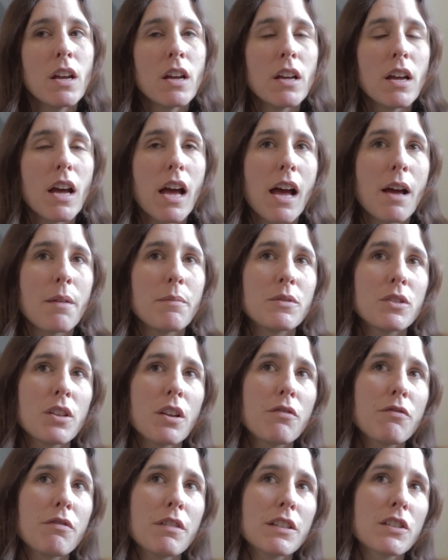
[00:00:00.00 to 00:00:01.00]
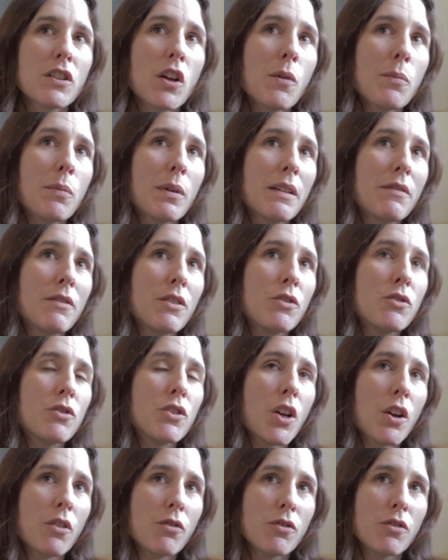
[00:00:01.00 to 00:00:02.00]
Um, so, for example, if you
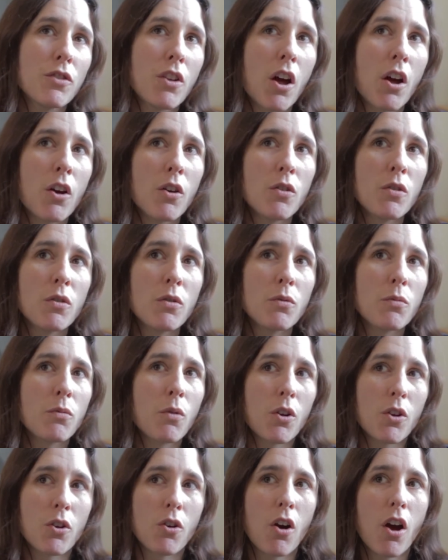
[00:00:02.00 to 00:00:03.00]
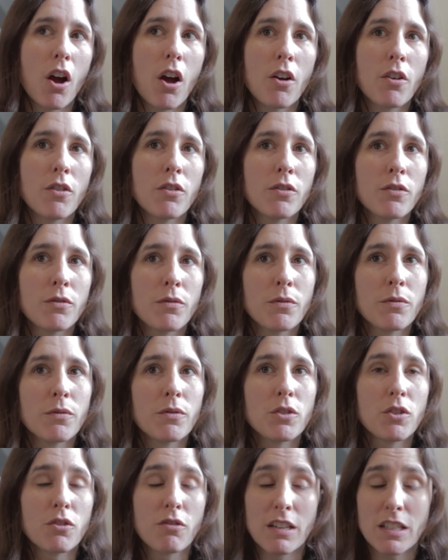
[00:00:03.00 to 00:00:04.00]
don't know what your own
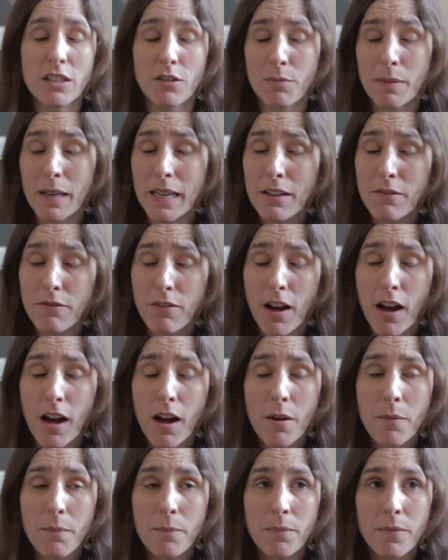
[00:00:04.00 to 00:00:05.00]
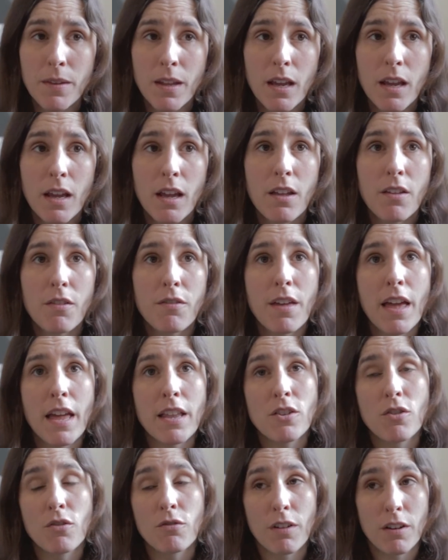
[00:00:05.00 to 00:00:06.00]
degrees of belief are,
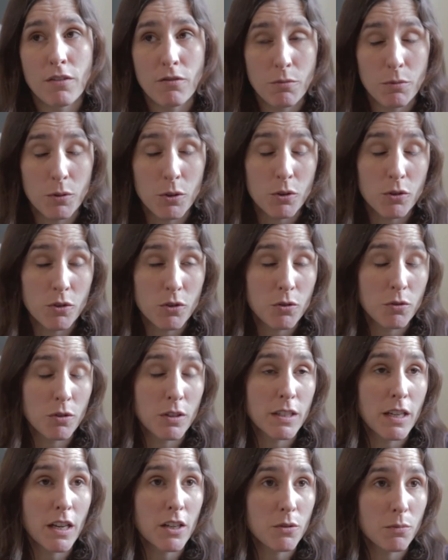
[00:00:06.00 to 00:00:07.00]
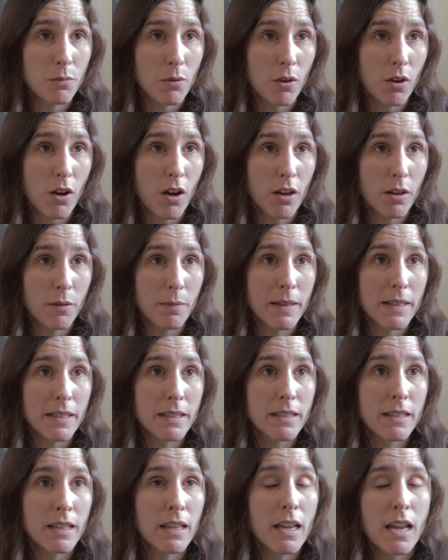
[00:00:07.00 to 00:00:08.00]
then you're vulnerable to a Dutch book
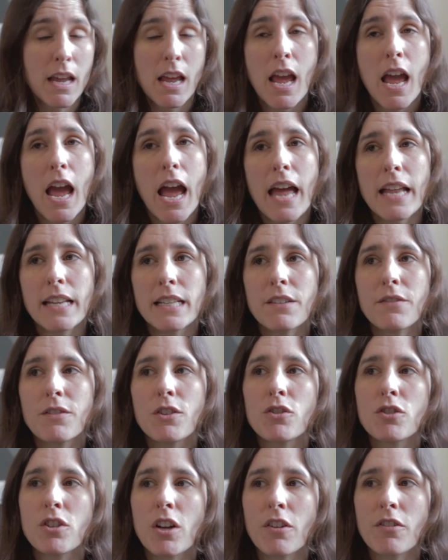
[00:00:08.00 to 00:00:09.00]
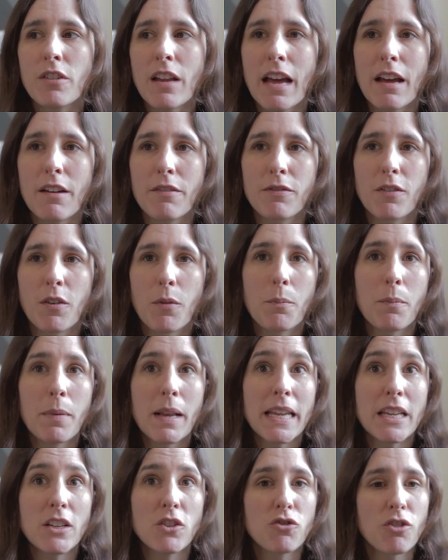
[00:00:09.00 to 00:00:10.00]
argument. And if you don't have
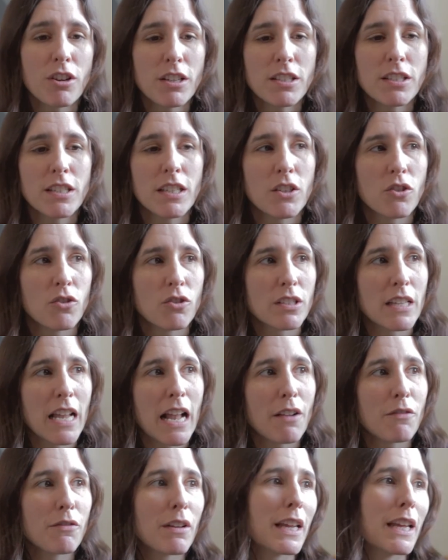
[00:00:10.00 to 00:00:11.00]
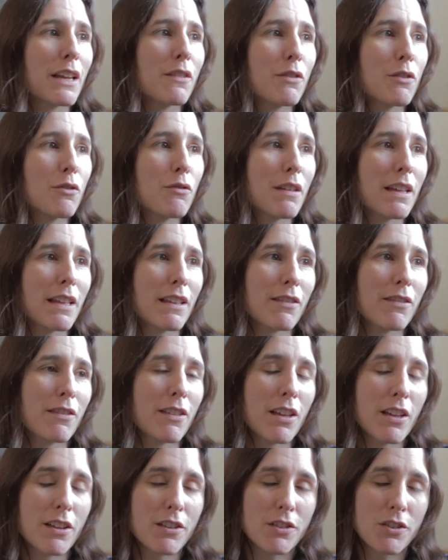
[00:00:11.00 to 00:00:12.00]
complete trust in yourself, like if you think
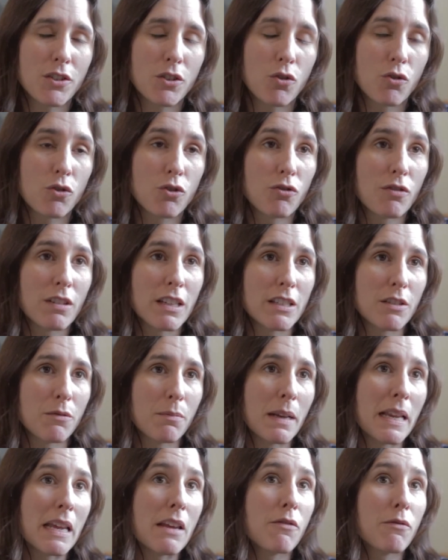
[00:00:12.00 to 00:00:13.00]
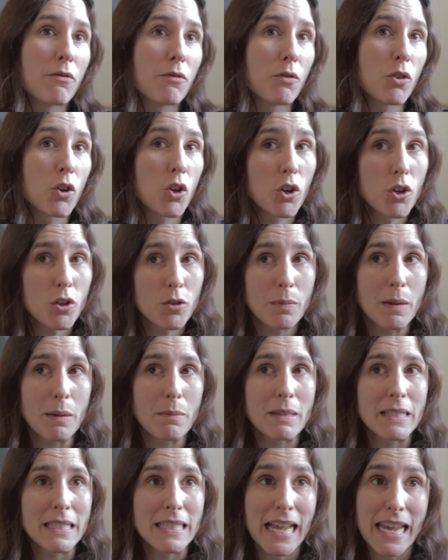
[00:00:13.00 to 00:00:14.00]
that your degrees of belief could be
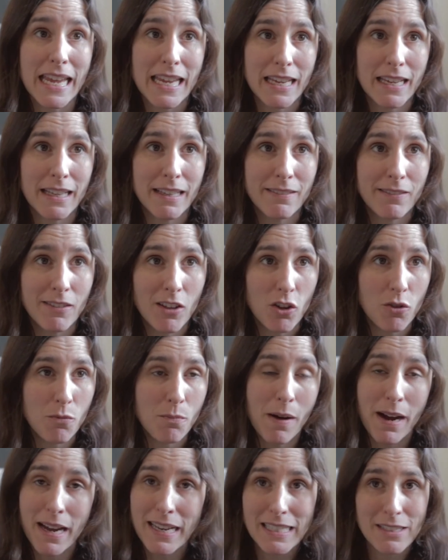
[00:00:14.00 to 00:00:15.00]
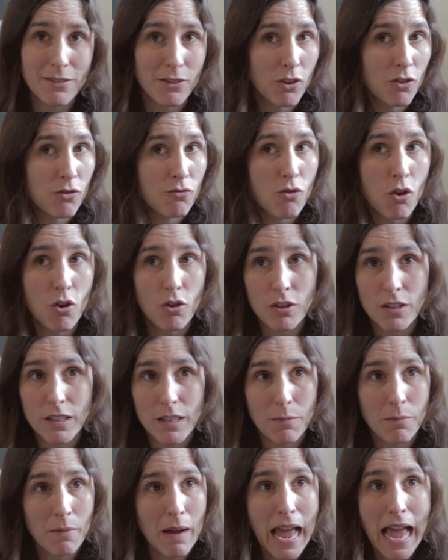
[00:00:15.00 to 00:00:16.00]
mistaken, that you might have gone wrong
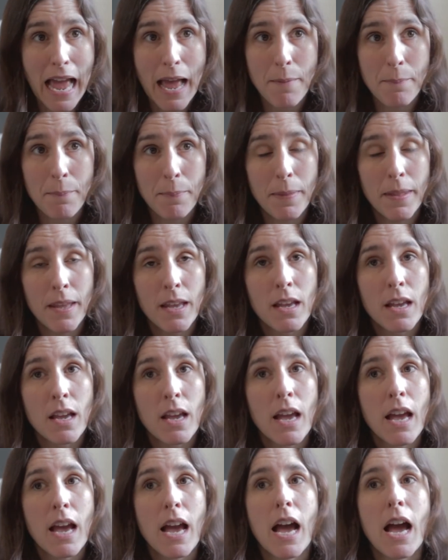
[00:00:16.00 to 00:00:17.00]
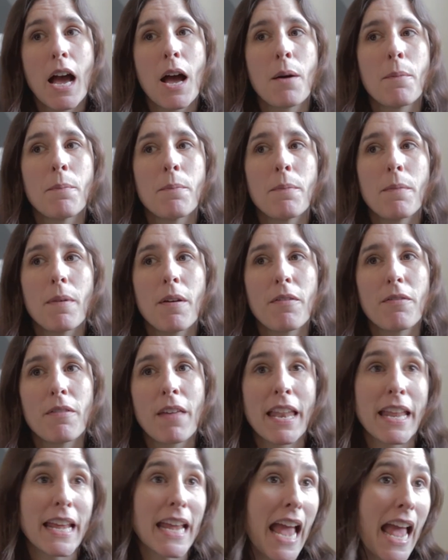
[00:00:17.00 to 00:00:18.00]
somewhere, um,
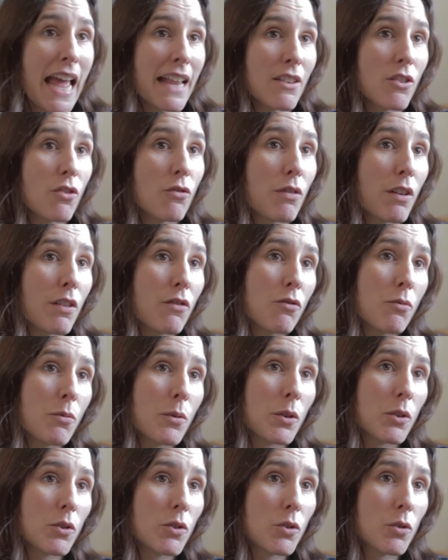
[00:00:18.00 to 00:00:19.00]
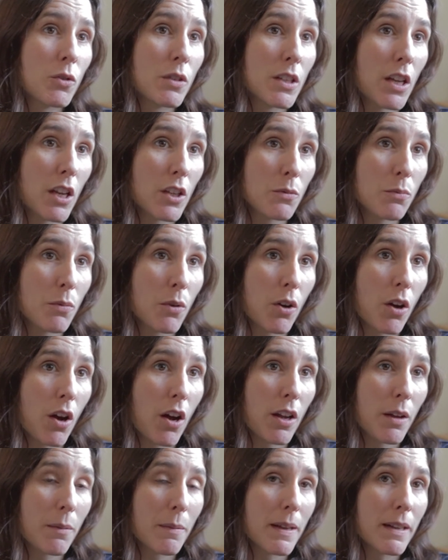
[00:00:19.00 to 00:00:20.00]
then again, you're vulnerable to a Dutch book
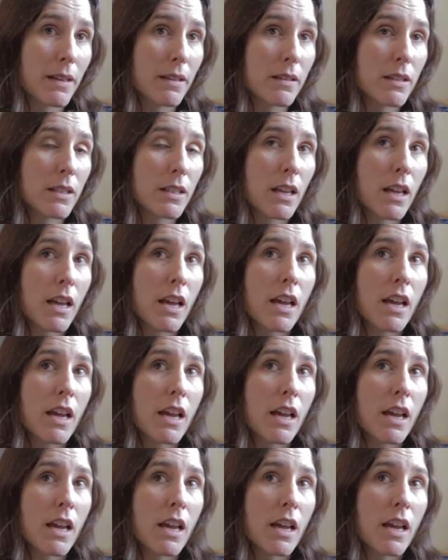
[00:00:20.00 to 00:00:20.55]
argument.